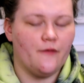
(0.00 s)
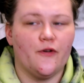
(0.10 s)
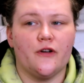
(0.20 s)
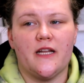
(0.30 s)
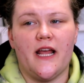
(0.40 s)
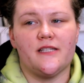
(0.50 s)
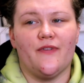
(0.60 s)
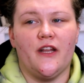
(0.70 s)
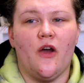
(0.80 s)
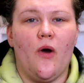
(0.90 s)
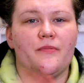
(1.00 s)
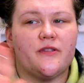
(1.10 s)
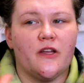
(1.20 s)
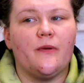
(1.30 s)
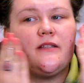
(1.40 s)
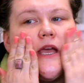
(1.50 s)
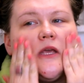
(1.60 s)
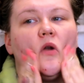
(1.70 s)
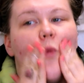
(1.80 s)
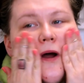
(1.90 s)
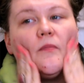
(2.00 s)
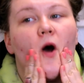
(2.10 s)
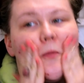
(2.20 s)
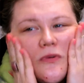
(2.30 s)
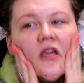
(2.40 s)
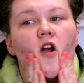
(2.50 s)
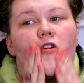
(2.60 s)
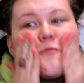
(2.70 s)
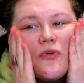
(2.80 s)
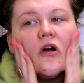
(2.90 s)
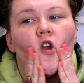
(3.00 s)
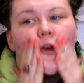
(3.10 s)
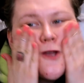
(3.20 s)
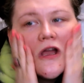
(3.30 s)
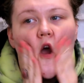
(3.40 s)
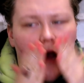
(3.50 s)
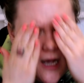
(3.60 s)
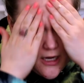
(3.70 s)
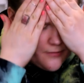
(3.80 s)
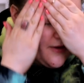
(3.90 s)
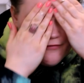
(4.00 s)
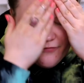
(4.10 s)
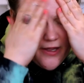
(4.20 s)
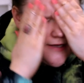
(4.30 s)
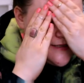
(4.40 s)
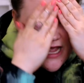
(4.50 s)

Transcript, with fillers: And for today's video, I'm just going to be taking one pump here and putting it on my face.